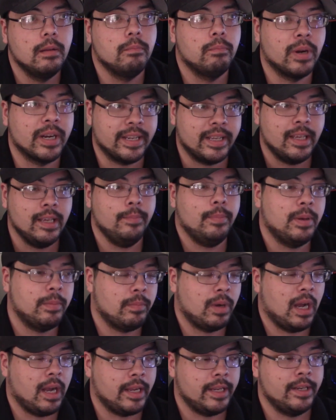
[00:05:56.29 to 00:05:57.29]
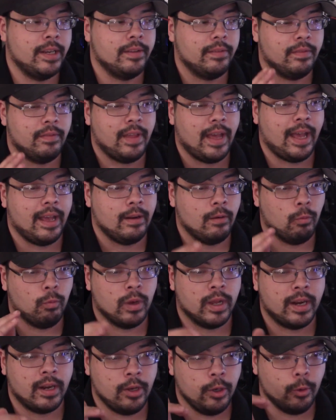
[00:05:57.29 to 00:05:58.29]
but keep in mind that
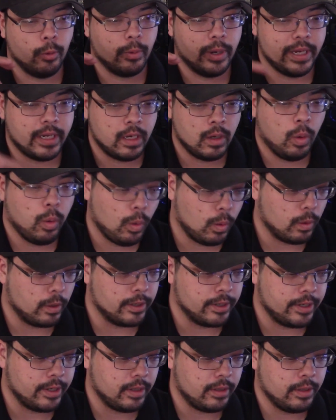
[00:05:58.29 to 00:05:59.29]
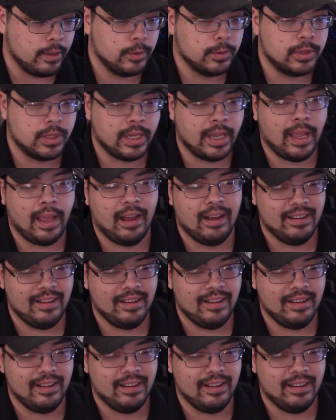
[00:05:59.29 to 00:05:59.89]
when you record using